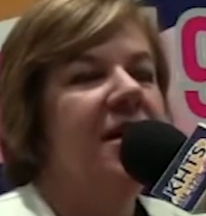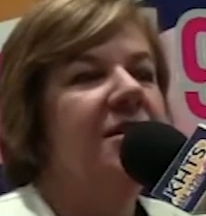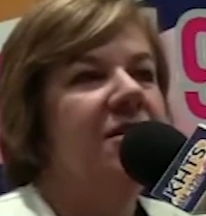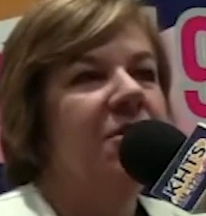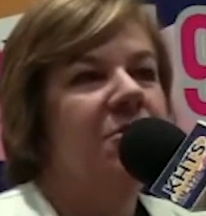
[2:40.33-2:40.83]

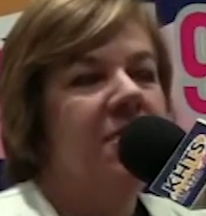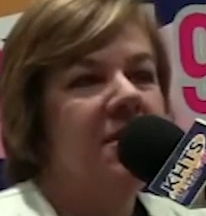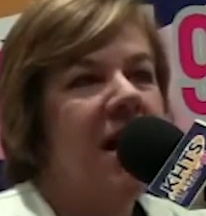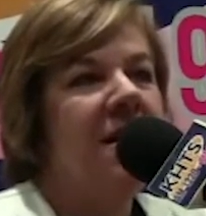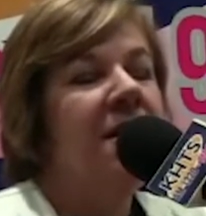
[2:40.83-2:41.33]
So
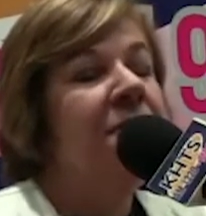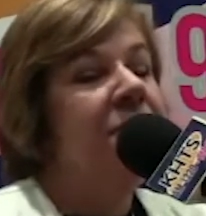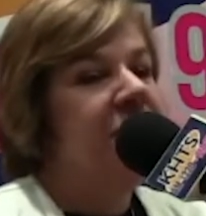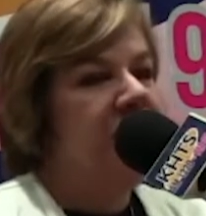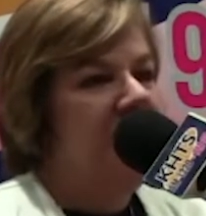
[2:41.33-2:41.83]
not an
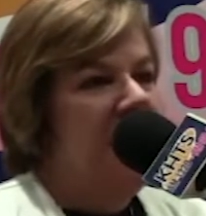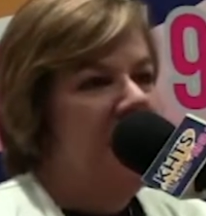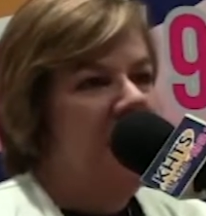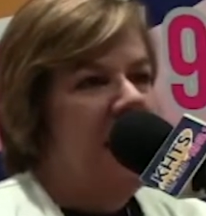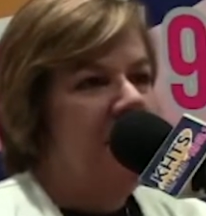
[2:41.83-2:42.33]
official date
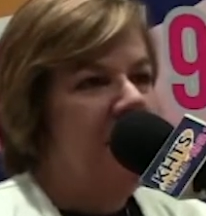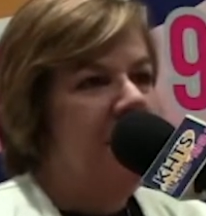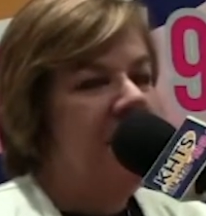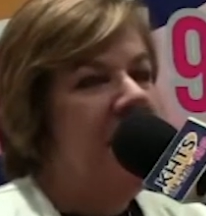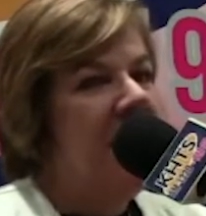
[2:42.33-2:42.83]
yet, but
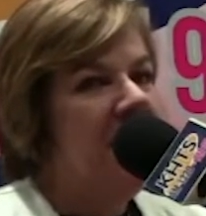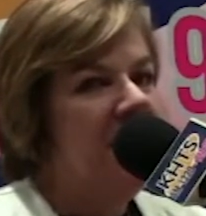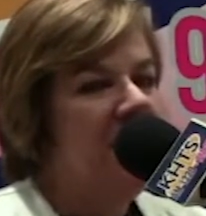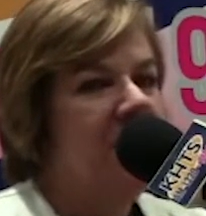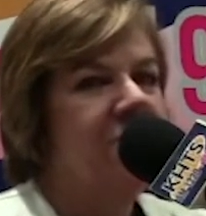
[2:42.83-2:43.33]
we're getting
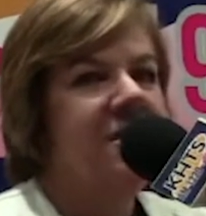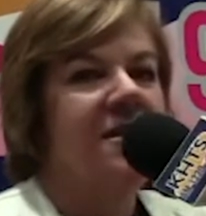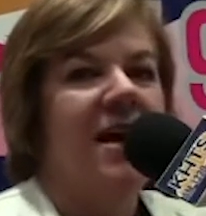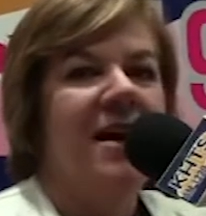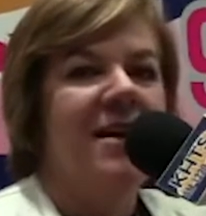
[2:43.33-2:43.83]
close.
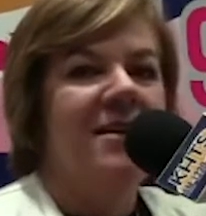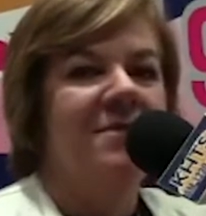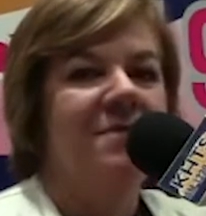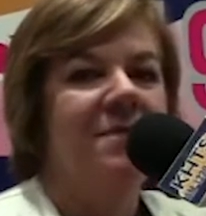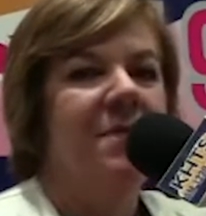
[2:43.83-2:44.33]

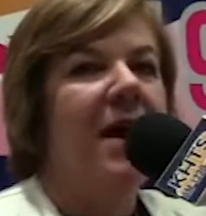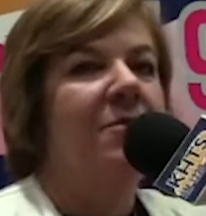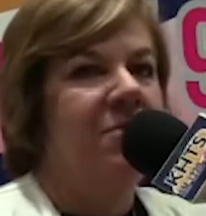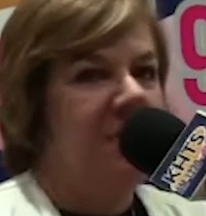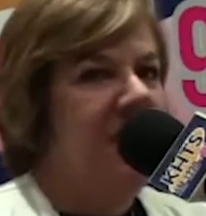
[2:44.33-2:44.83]
Um, but
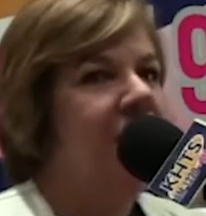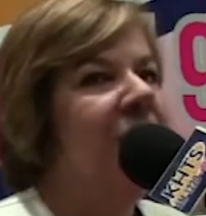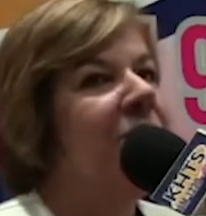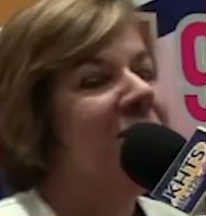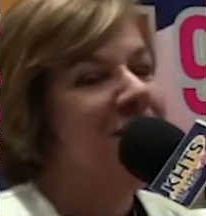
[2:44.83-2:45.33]
you know, we
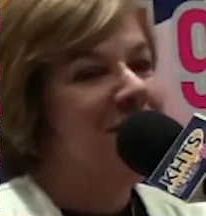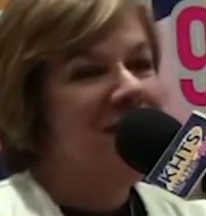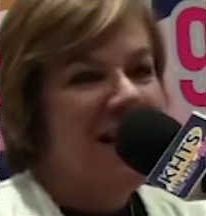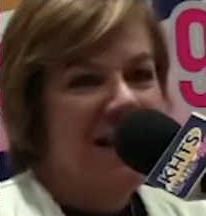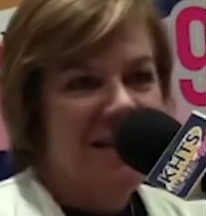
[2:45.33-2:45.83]
are still
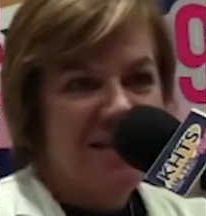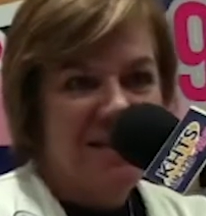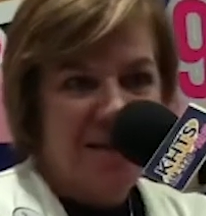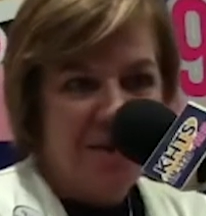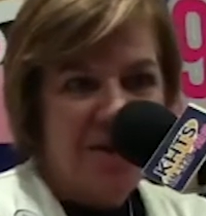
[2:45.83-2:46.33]
saying this
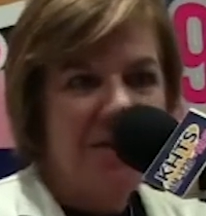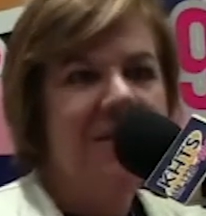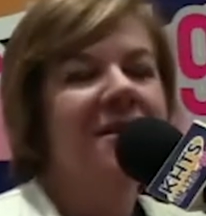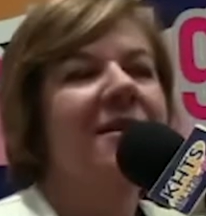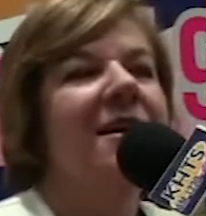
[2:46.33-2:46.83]
summer,
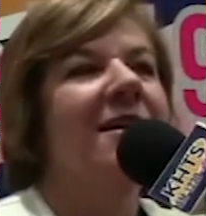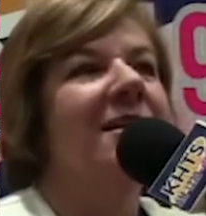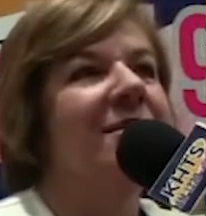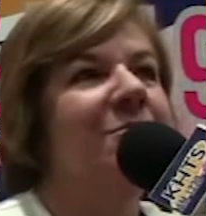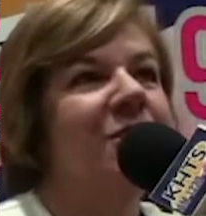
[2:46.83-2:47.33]

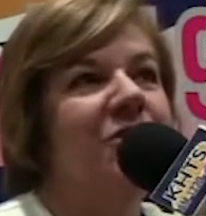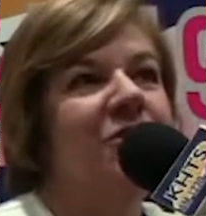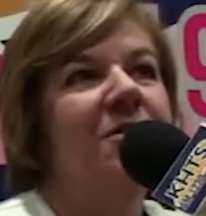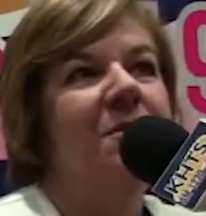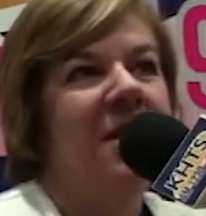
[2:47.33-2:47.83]
um, which
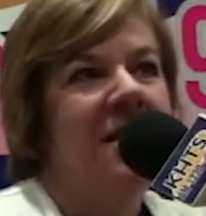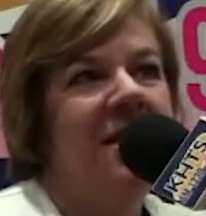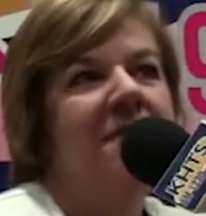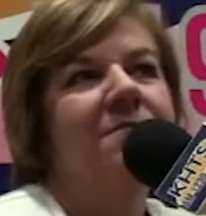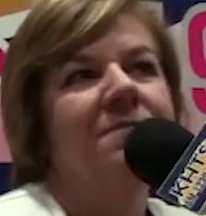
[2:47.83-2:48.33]
could
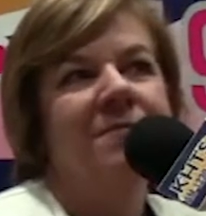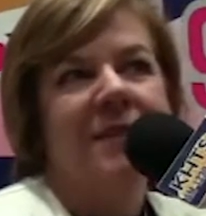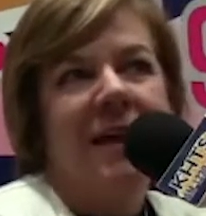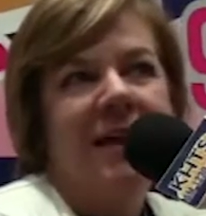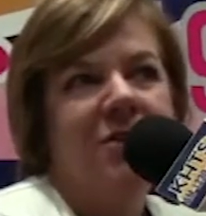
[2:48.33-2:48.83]
be
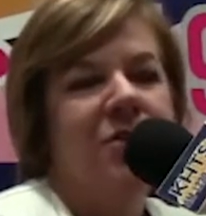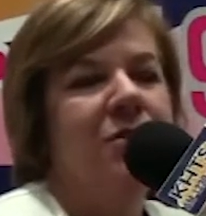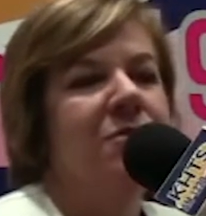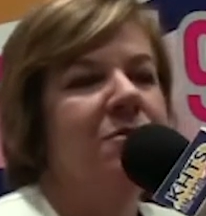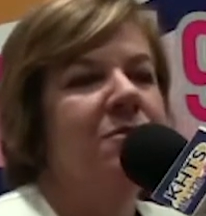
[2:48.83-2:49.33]
late
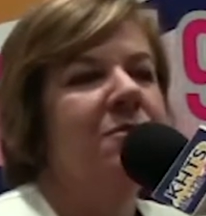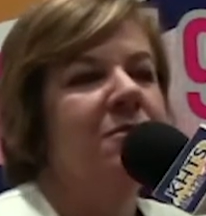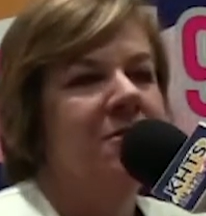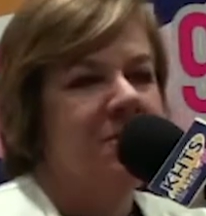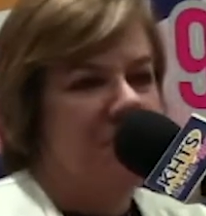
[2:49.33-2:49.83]
June,
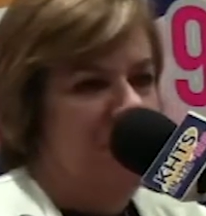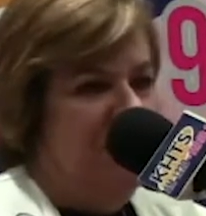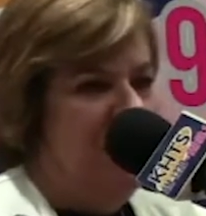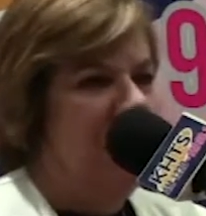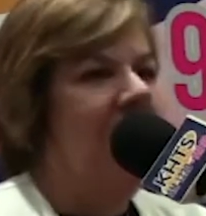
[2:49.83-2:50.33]
right?
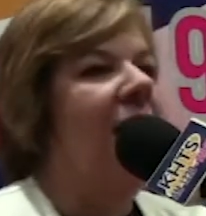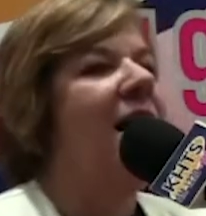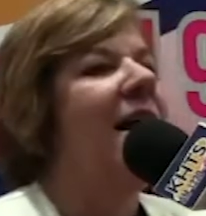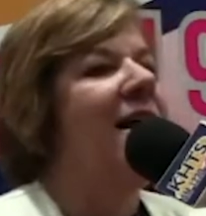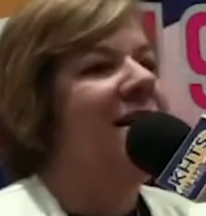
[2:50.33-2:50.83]

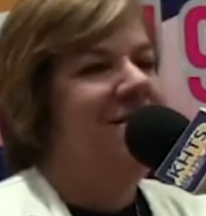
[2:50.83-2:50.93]
July.